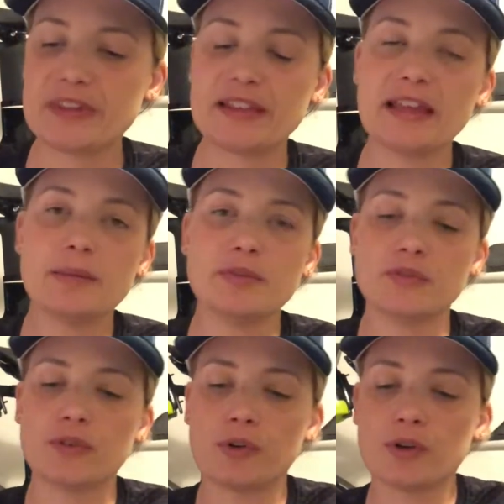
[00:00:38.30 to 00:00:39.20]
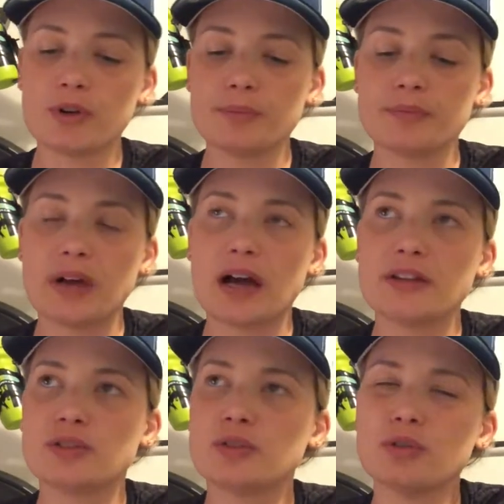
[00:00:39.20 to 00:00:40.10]
the day before, I
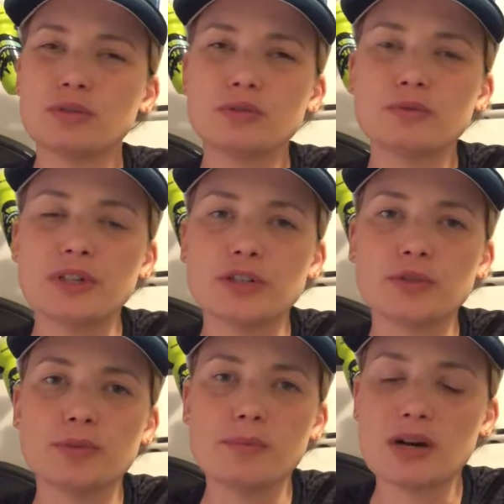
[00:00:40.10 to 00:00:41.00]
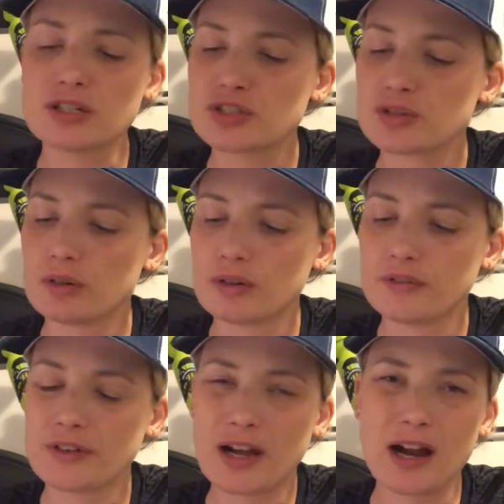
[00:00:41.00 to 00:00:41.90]
don't really do much of
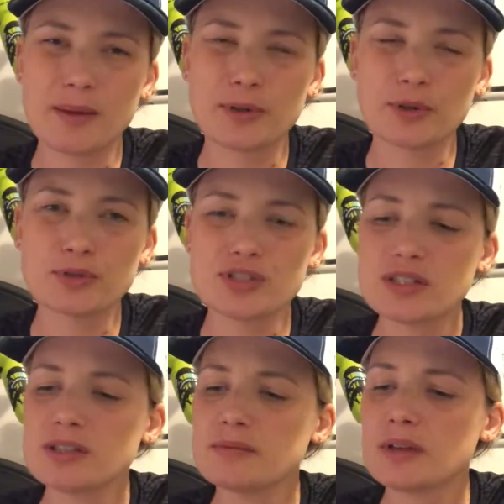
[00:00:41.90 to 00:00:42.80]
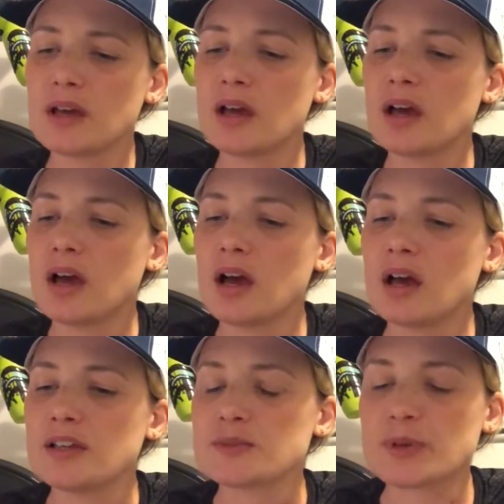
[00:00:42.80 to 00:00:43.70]
a carb loading,
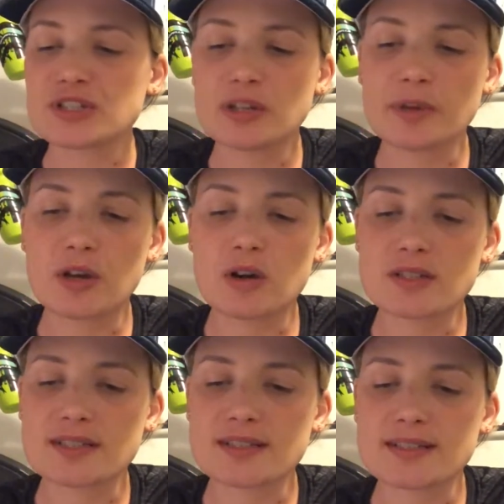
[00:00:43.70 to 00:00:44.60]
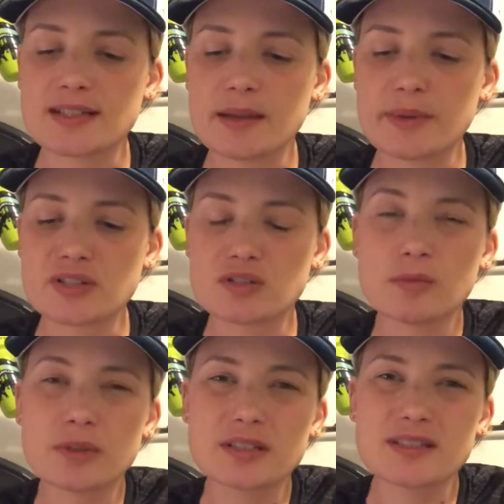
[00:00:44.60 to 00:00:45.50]
especially because, as I say, my
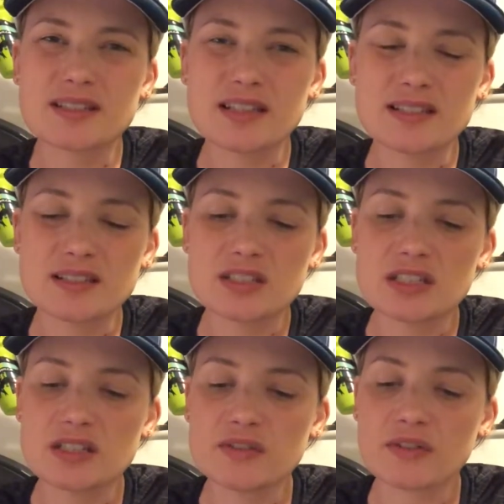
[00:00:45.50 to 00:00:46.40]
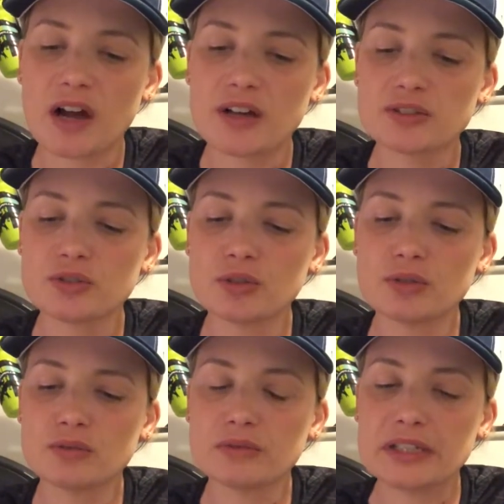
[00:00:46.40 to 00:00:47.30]
stomach is sensitive. I
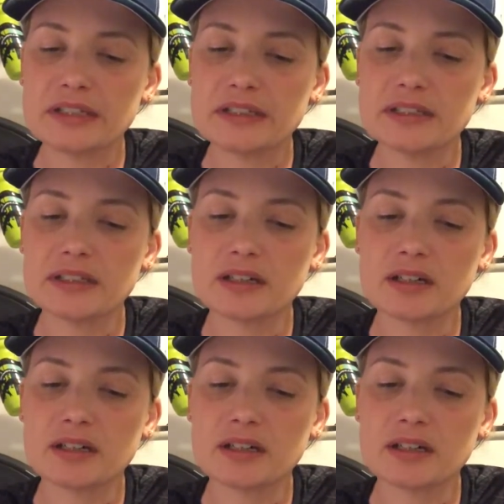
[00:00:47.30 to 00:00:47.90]
don't really